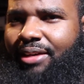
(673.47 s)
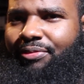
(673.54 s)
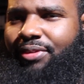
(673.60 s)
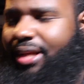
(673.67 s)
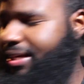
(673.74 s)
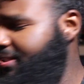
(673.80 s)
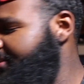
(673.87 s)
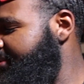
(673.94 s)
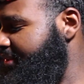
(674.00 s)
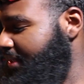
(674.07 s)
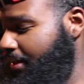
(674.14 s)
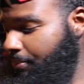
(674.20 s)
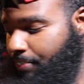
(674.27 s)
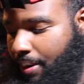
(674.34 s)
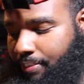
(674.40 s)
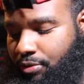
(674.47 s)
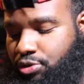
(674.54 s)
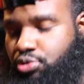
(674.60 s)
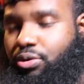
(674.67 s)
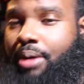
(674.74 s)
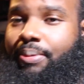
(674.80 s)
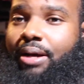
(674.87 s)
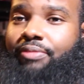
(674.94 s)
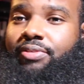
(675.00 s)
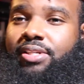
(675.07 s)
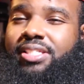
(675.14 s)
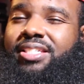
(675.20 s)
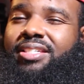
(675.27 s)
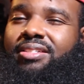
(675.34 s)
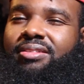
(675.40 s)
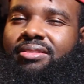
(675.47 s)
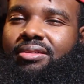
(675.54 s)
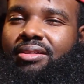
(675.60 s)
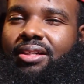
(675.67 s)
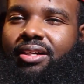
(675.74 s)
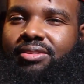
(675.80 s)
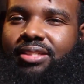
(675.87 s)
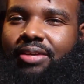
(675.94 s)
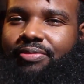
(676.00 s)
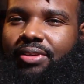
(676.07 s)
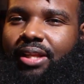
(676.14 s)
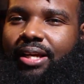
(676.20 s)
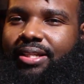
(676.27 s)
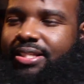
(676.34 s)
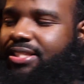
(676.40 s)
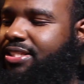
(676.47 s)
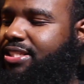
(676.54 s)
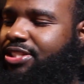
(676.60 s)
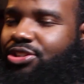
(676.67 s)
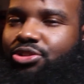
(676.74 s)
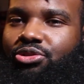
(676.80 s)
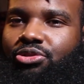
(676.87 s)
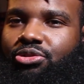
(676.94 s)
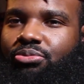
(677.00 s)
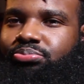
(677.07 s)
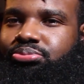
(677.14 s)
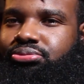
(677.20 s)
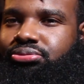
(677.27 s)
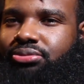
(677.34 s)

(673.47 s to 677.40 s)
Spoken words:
I feel like I'm probably gonna swap out for the teal, because I feel like this is just too,